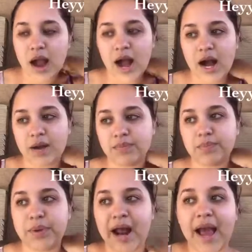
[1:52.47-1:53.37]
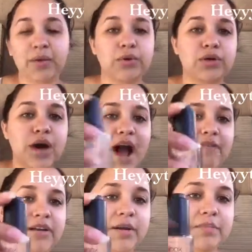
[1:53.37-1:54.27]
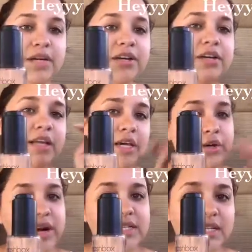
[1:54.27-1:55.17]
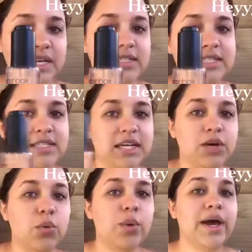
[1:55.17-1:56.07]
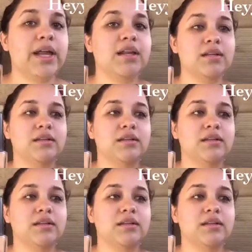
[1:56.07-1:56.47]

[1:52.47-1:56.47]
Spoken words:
But I will have it up here, and then you guys can see when,